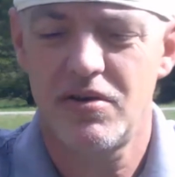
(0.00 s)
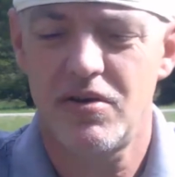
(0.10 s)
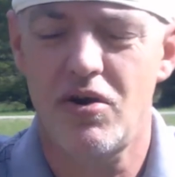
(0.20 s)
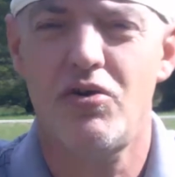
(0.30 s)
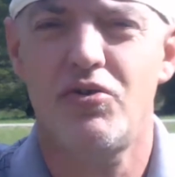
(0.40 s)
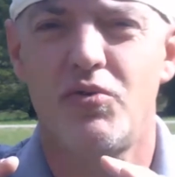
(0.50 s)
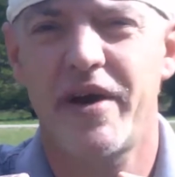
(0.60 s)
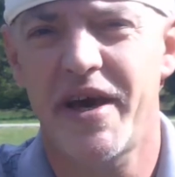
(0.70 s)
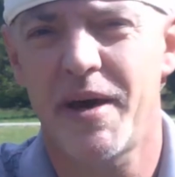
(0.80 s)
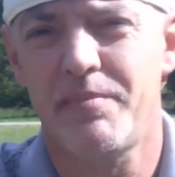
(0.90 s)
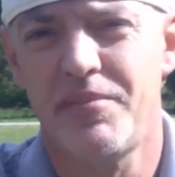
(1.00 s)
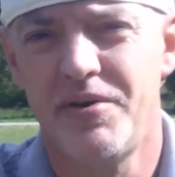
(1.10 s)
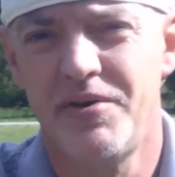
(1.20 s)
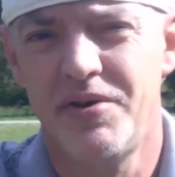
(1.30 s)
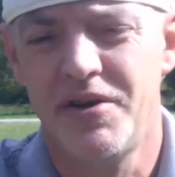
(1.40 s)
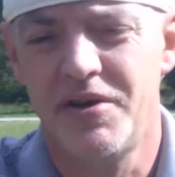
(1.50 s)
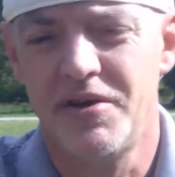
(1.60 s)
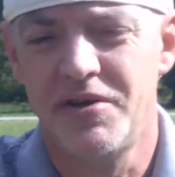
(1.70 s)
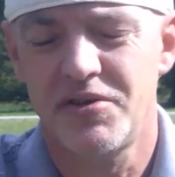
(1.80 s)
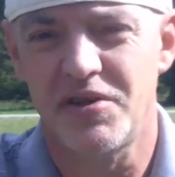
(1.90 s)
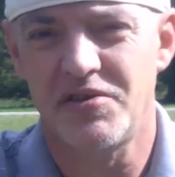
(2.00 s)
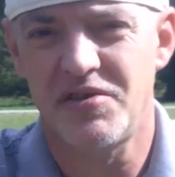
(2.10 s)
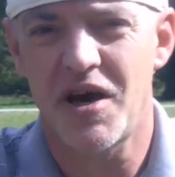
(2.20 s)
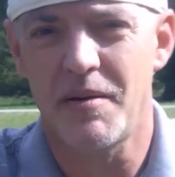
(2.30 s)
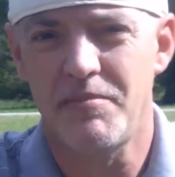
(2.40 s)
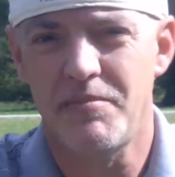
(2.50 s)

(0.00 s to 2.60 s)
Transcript: all the way up to the top